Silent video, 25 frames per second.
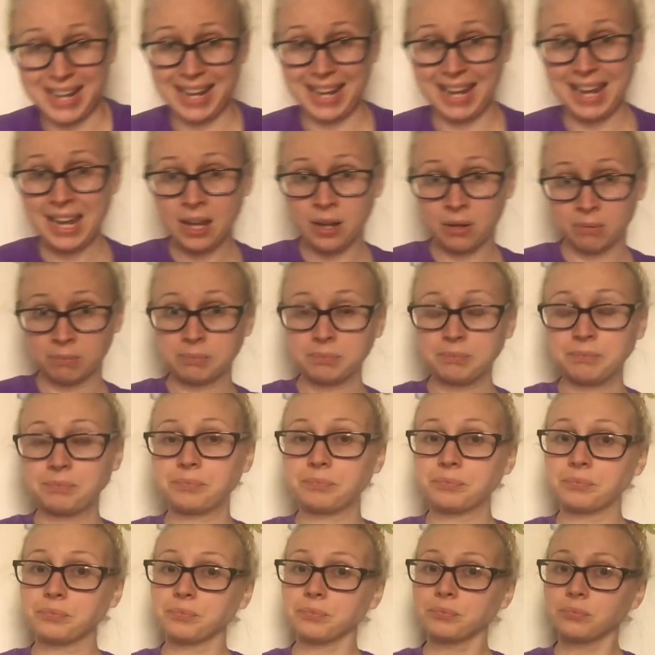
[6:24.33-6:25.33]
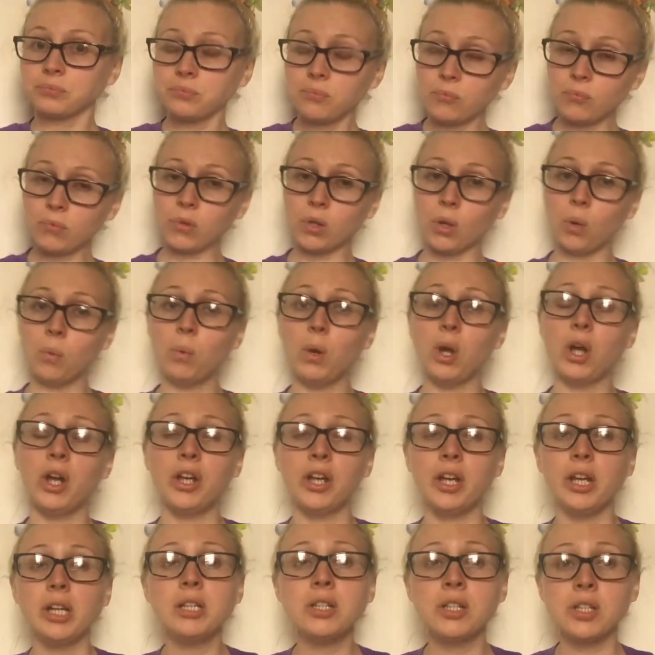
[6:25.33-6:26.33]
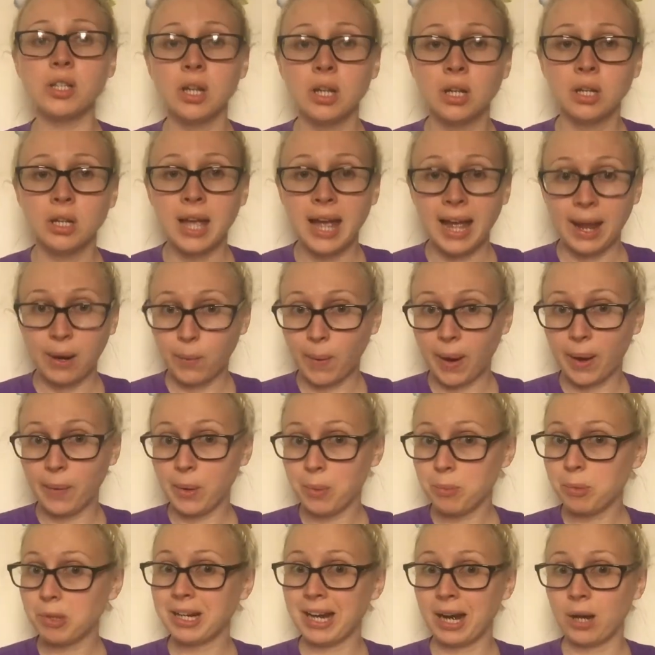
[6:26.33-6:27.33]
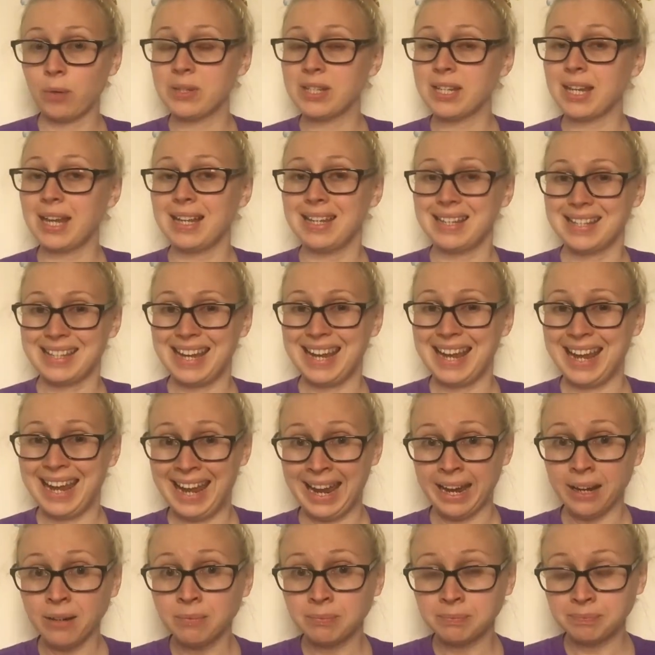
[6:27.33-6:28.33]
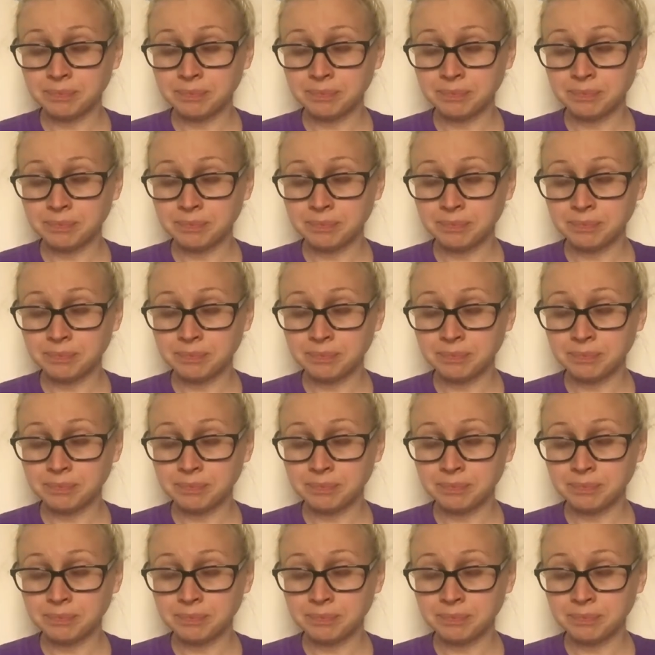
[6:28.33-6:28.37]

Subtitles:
I words where we pronounce it as I.